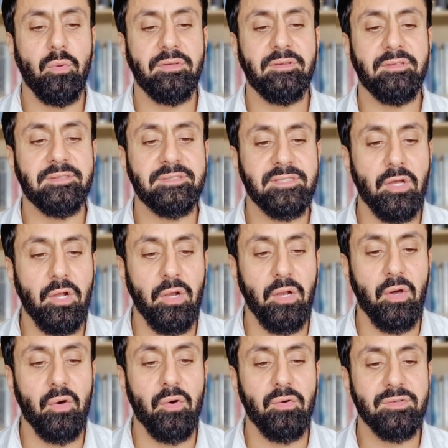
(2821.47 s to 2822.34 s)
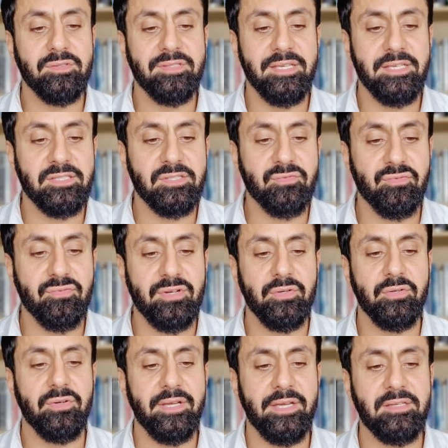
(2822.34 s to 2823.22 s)
would disclose his
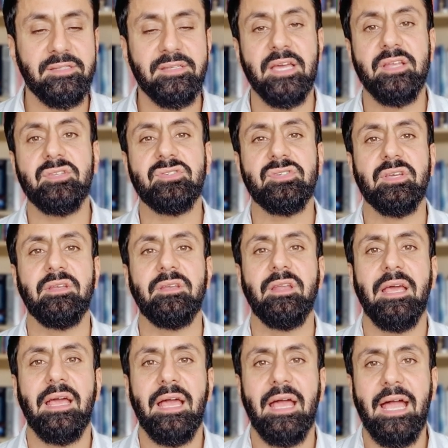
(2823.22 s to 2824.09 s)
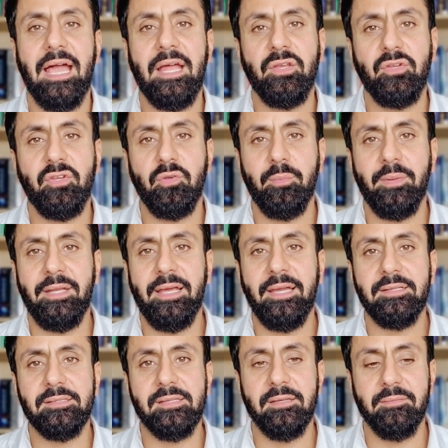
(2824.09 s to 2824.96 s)
real intention and
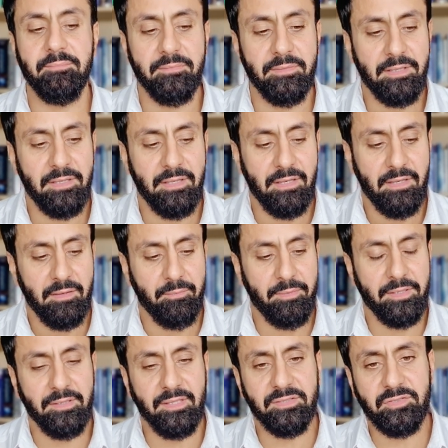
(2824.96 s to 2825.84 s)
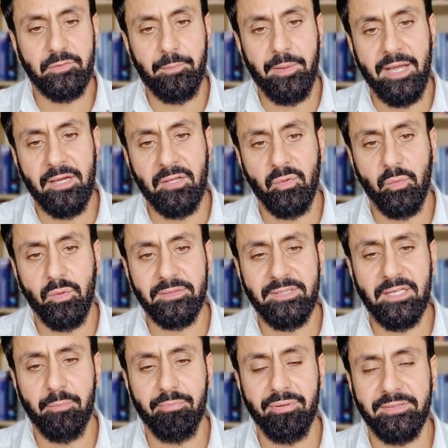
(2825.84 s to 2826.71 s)
humiliate him." May Allah subhanahu wa
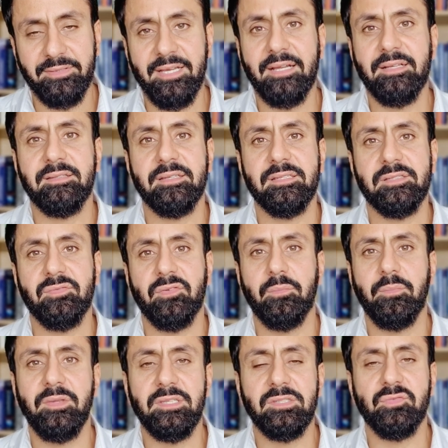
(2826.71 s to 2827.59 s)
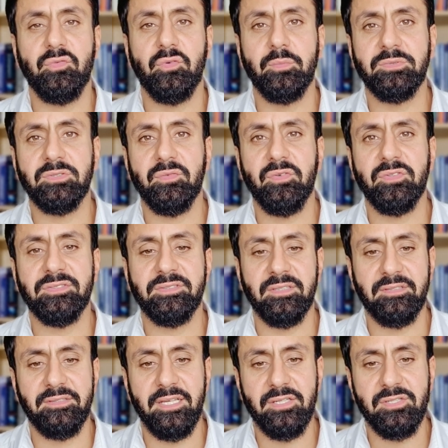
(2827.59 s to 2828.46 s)
ta'ala protect us from these forms of
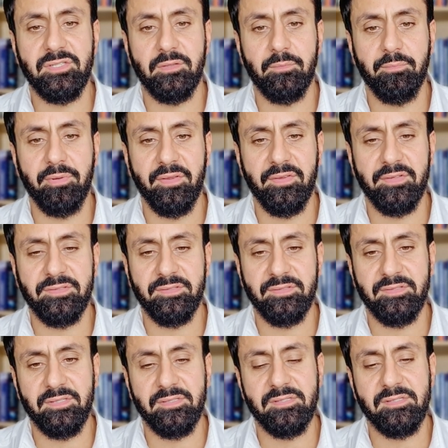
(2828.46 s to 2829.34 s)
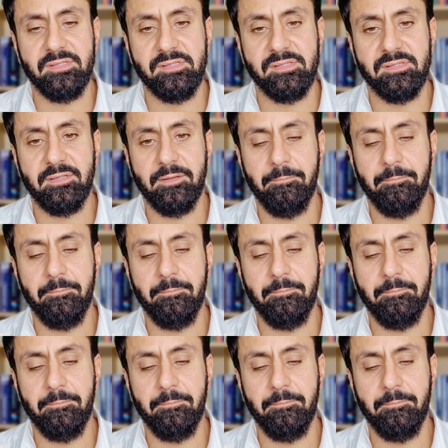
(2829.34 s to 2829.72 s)
ostentation, brothers and sisters.